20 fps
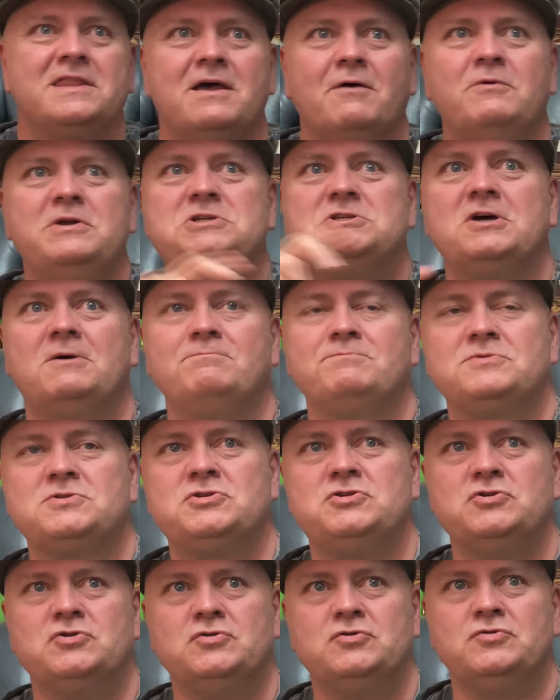then we jump
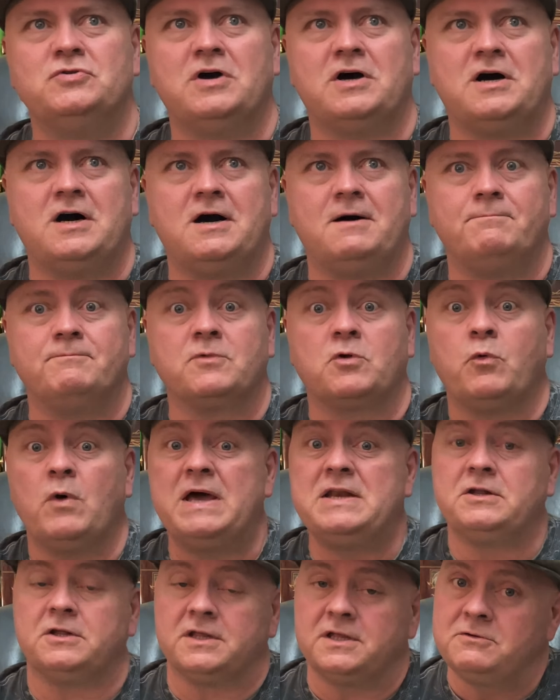to um,
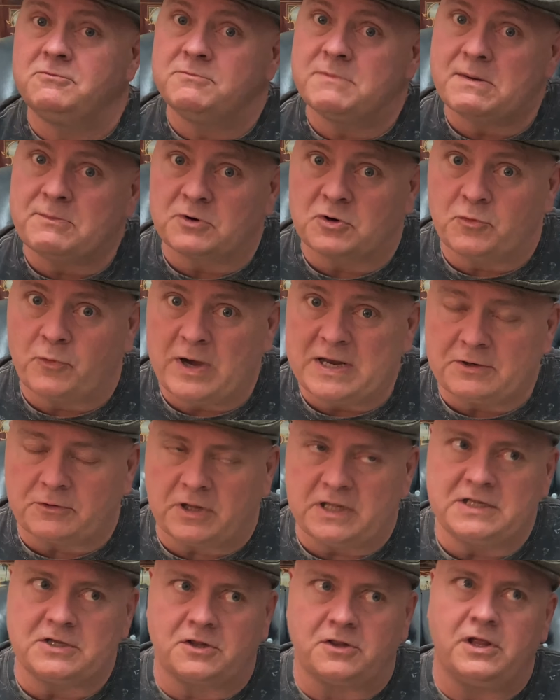Gwendolyn. Remember
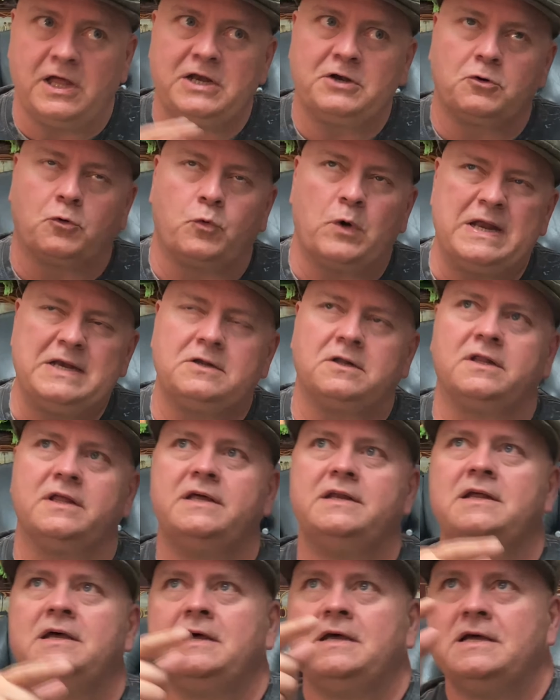Gwendolyn?
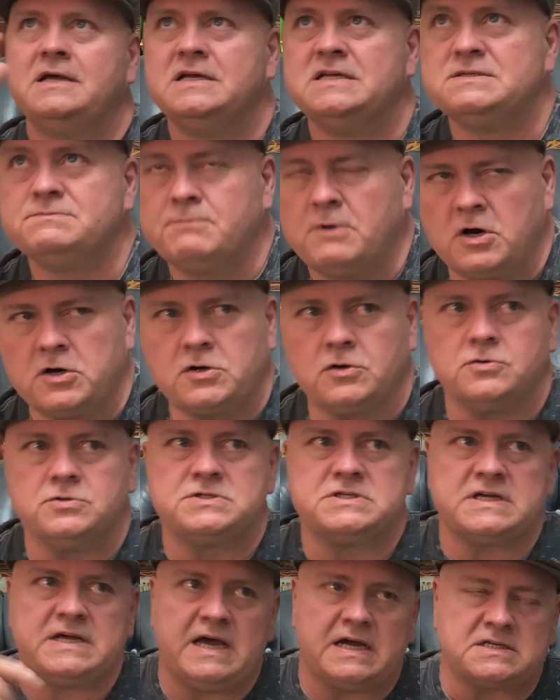Gwendolyn is
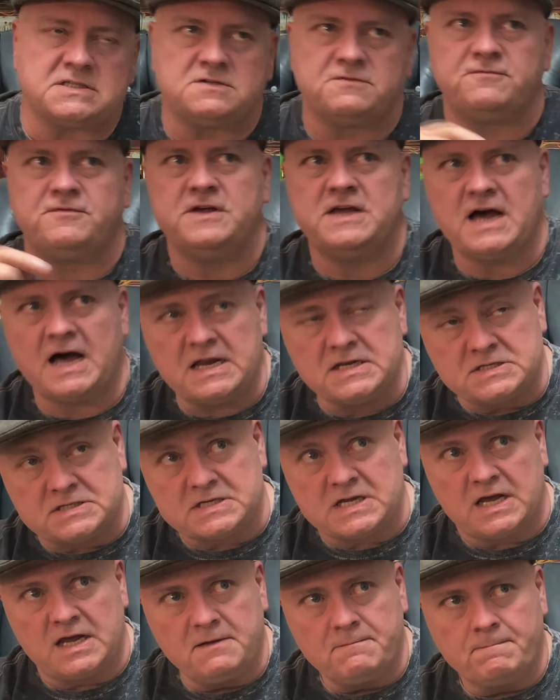Marco's ex
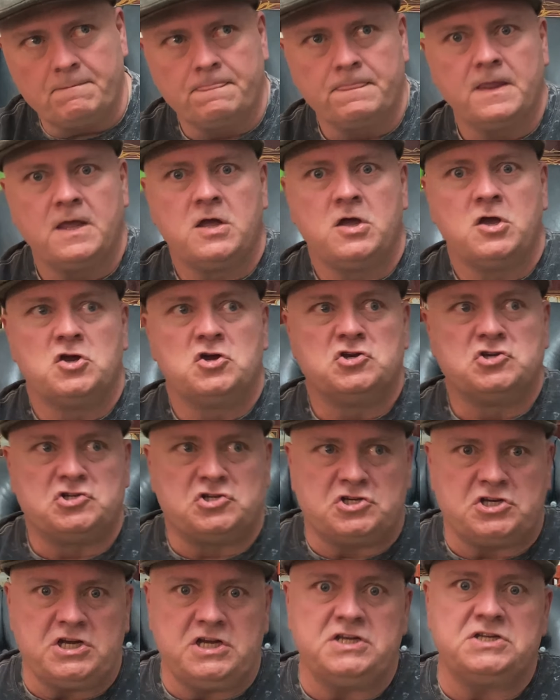fiance.
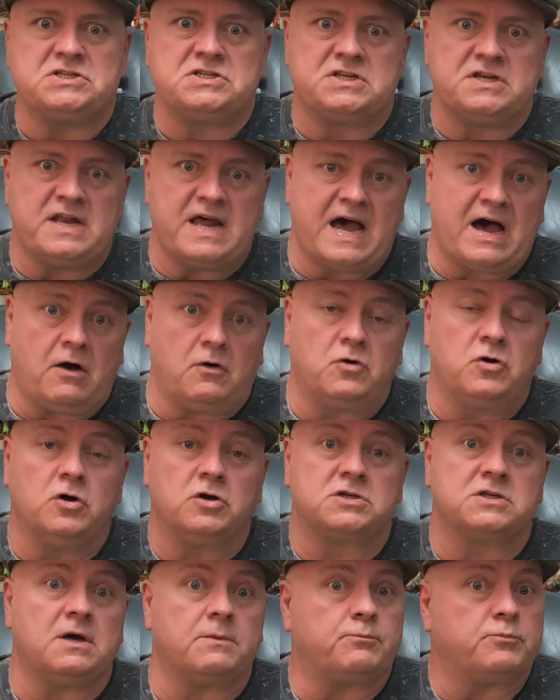She's now
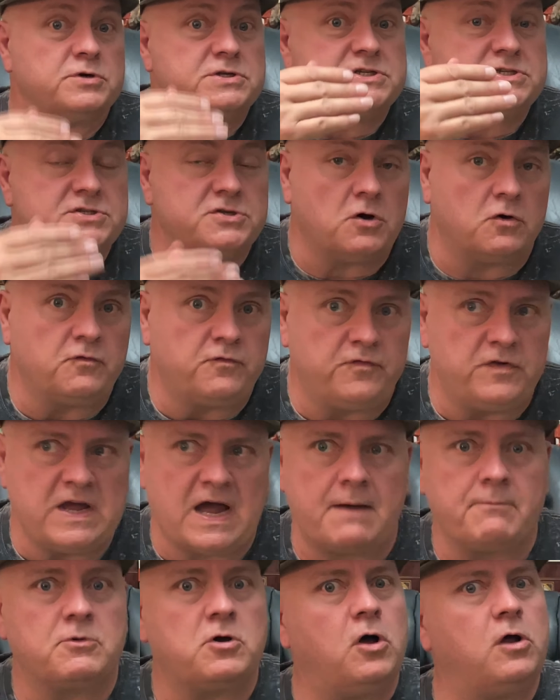hooked up with Sophie.
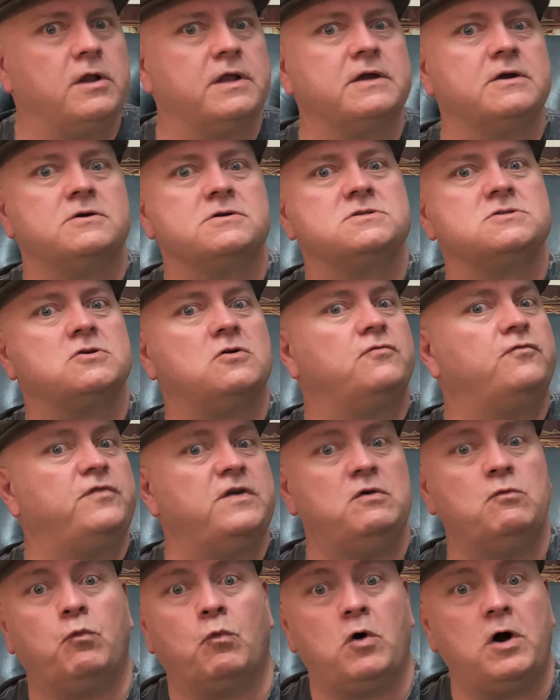I'm calling her
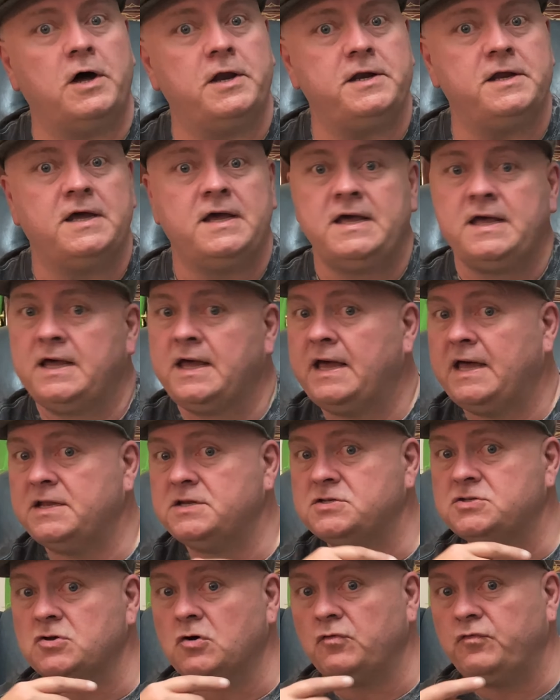Sophie One and
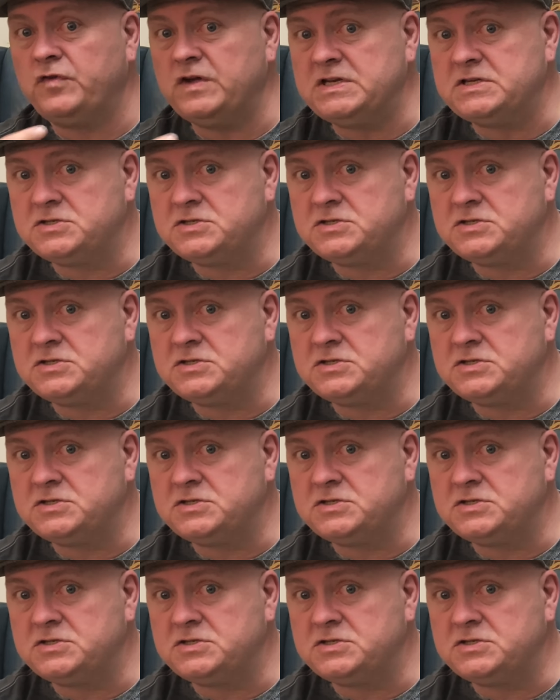Sophie